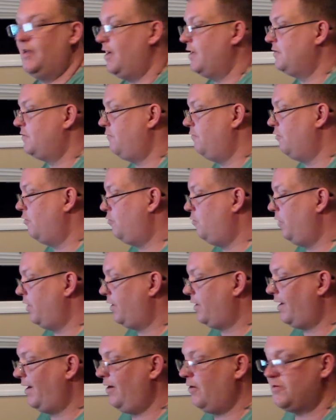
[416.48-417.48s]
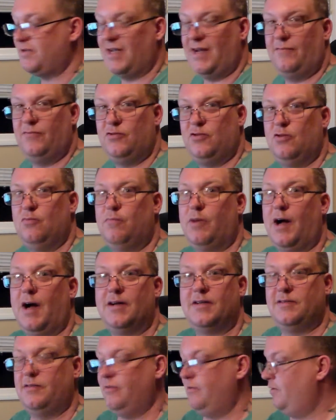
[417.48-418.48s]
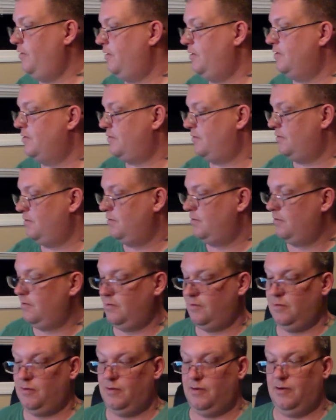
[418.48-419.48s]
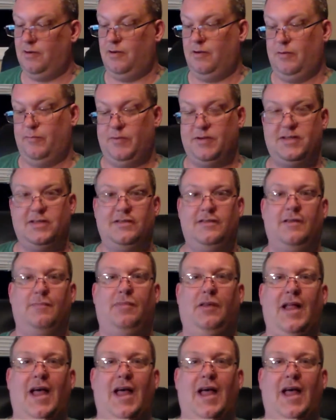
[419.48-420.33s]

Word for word: the desk real quick. I also have two boxes of these. Um, this is the